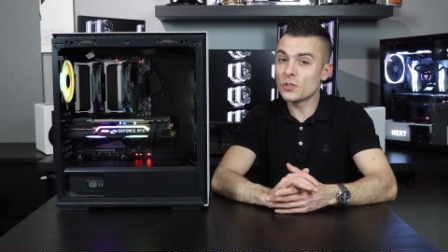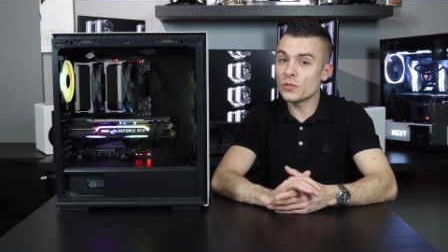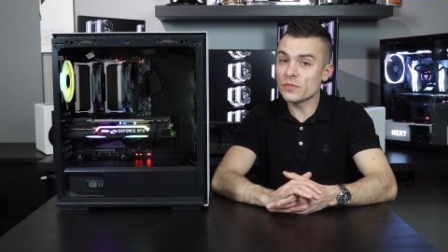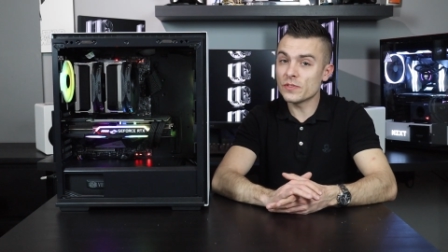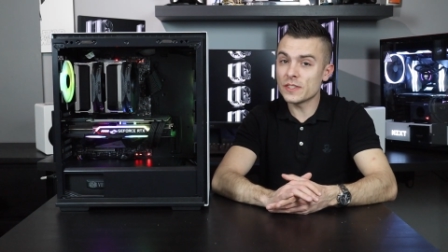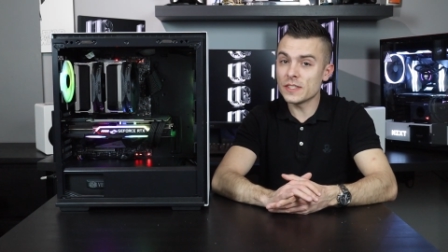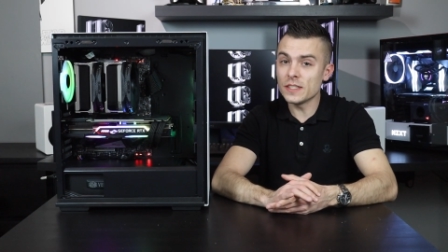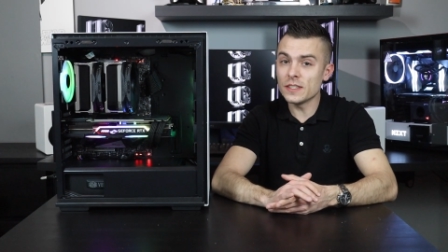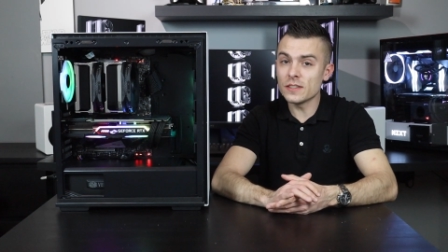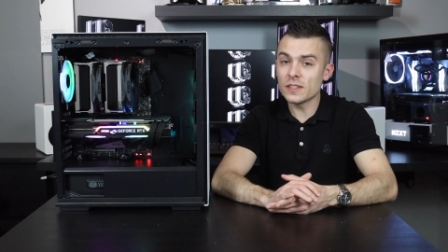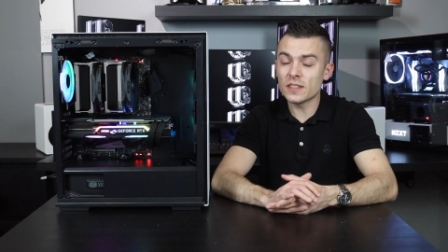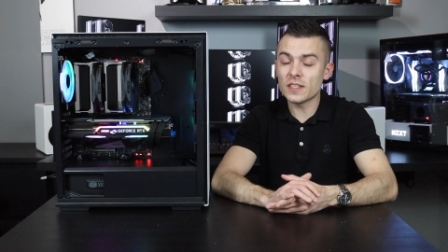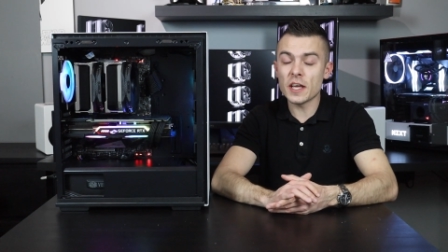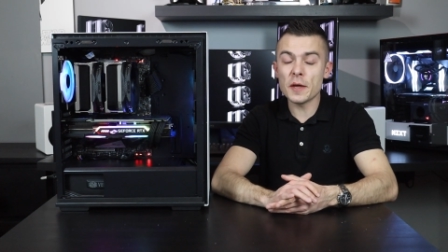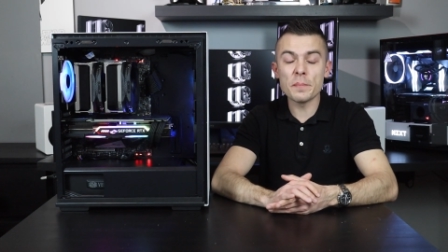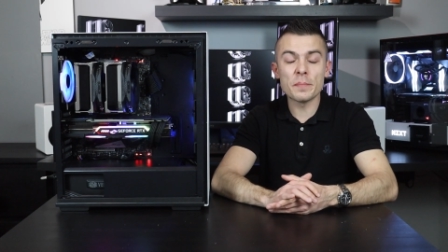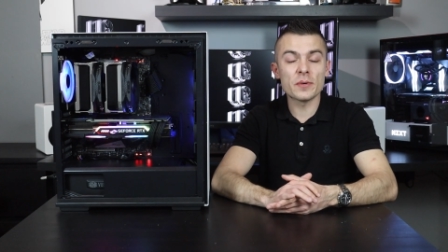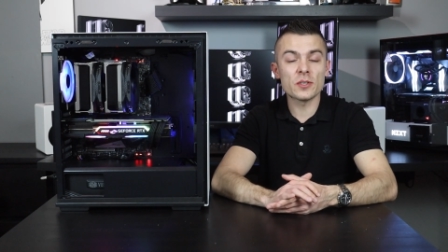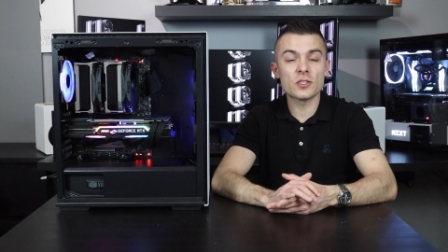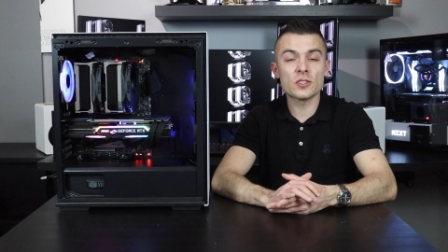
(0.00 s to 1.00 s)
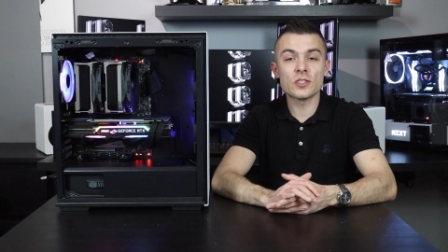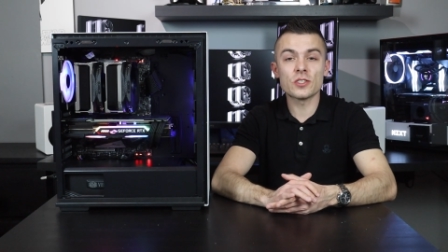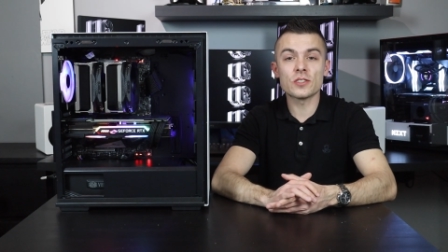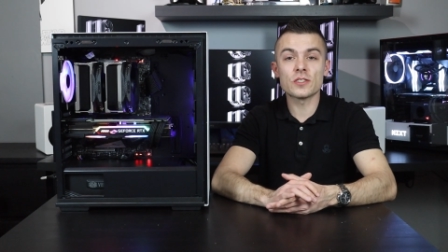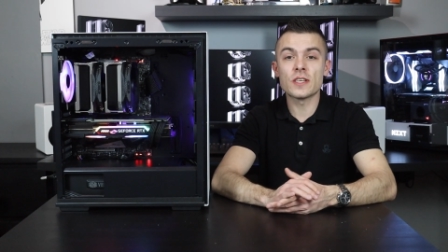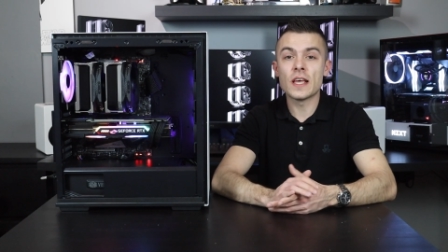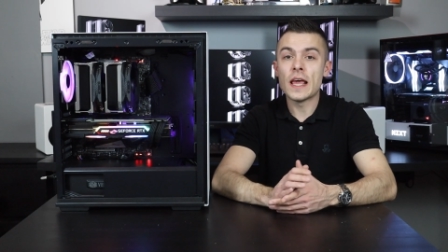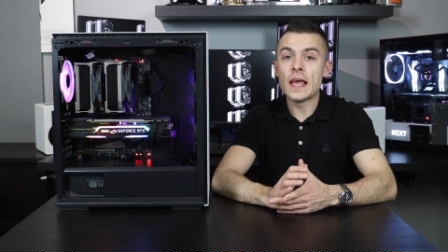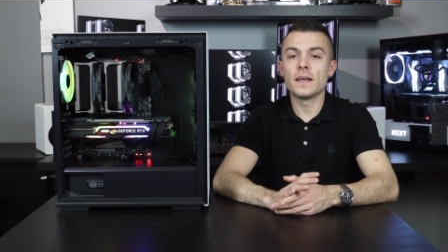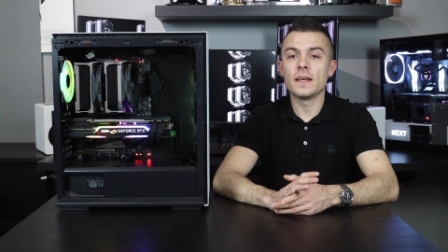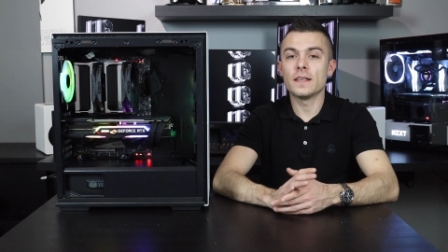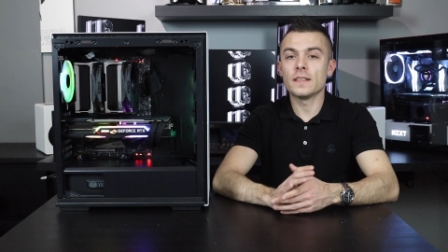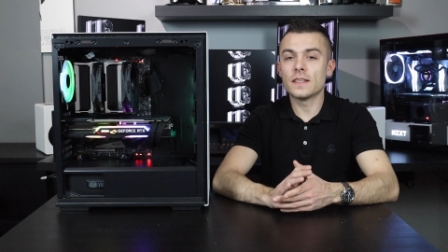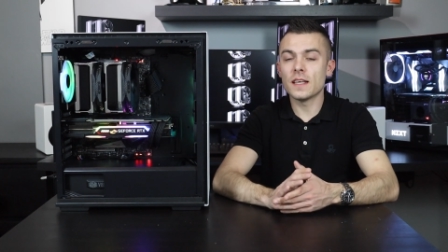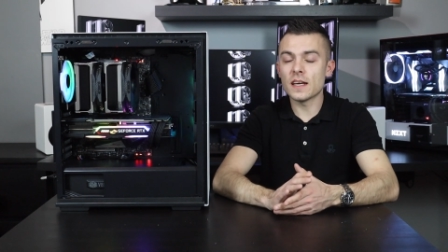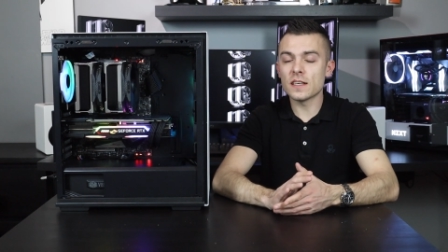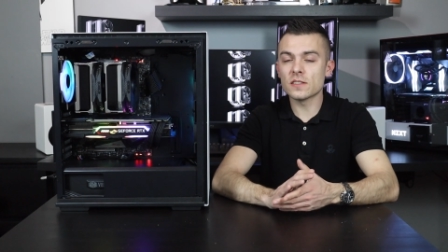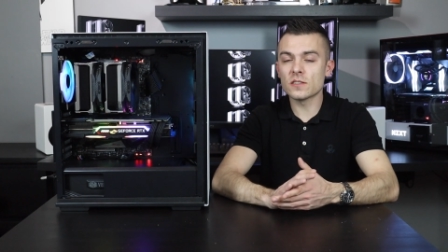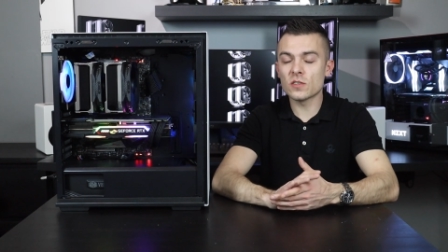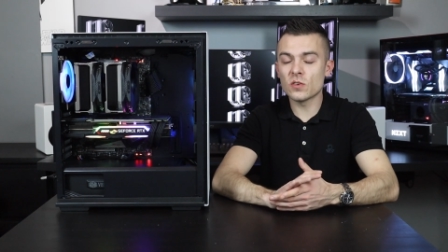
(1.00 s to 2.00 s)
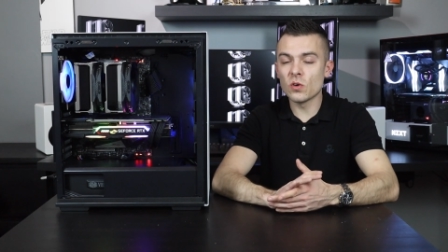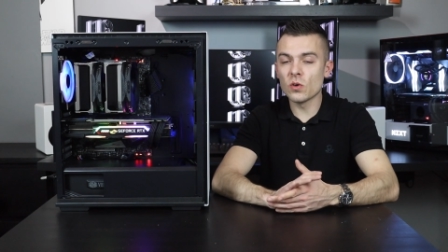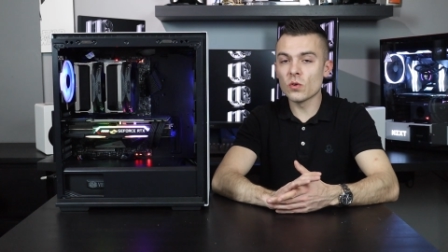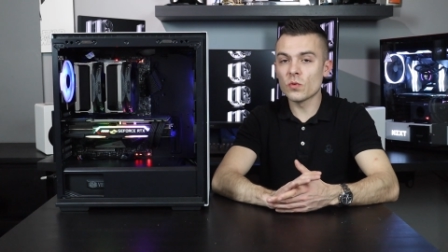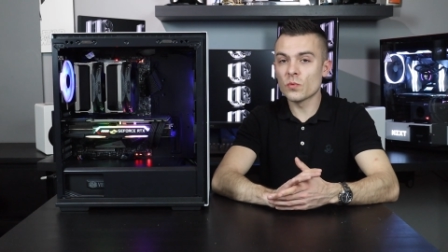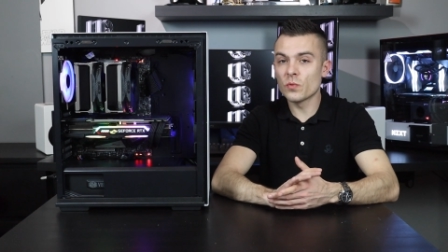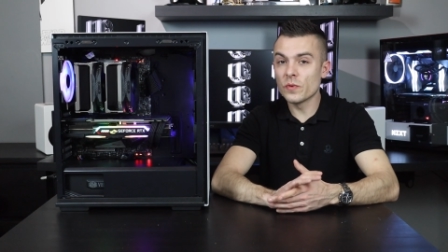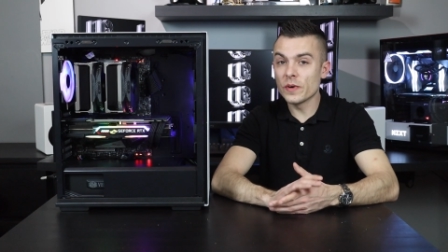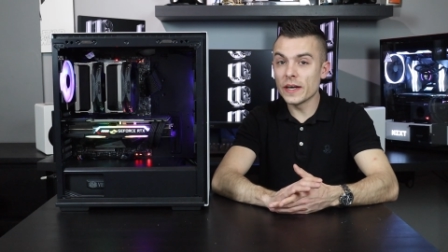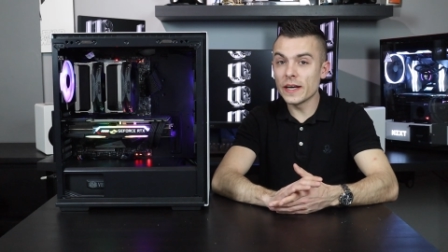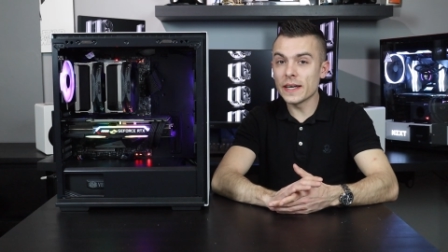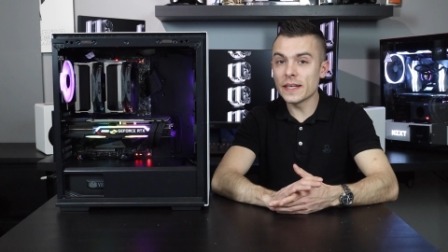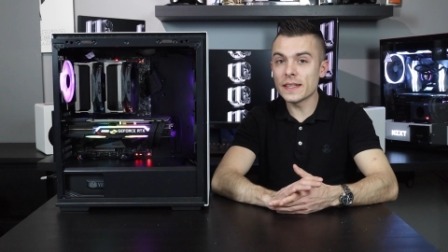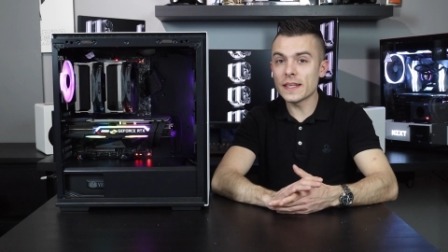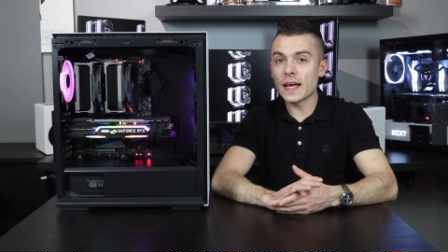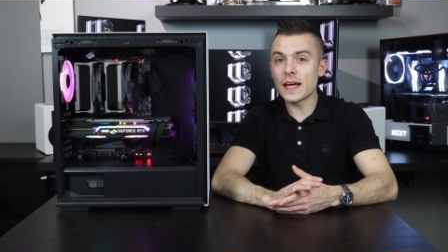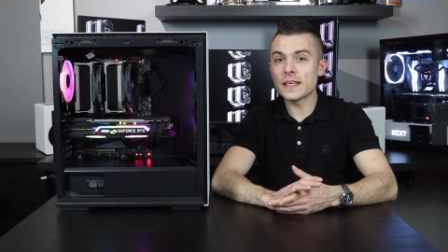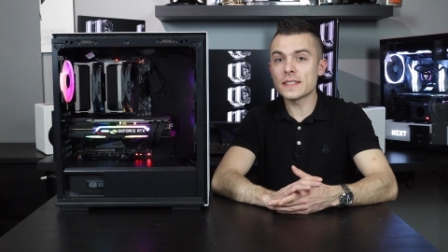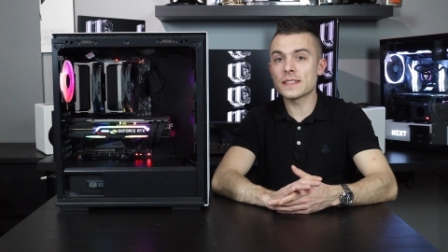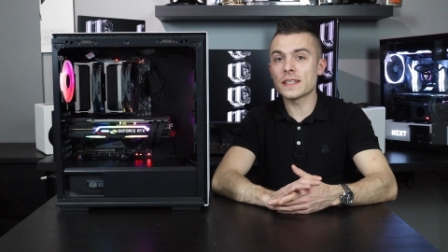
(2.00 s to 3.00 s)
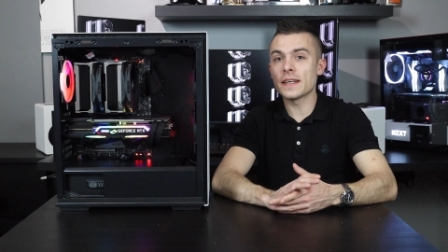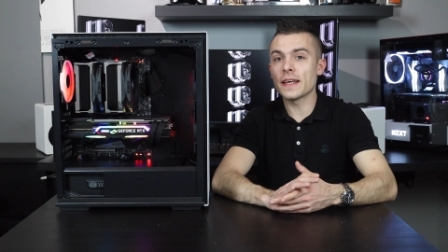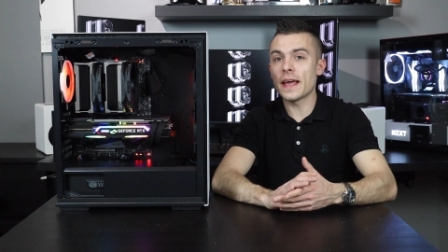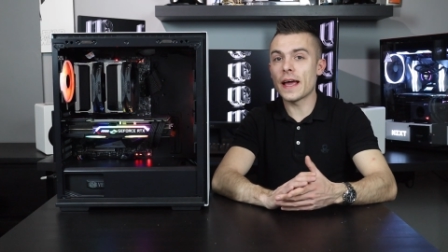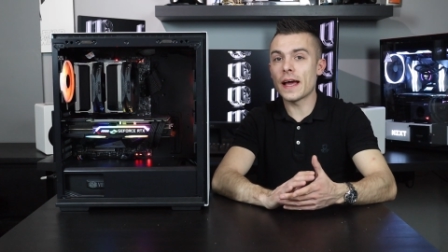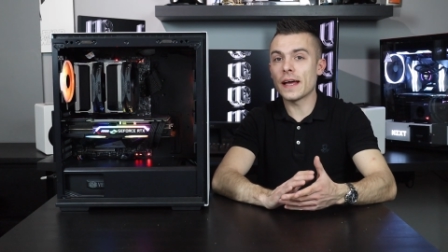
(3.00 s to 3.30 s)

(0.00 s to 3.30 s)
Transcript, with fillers: You've seen the temperatures, it does cool really nicely,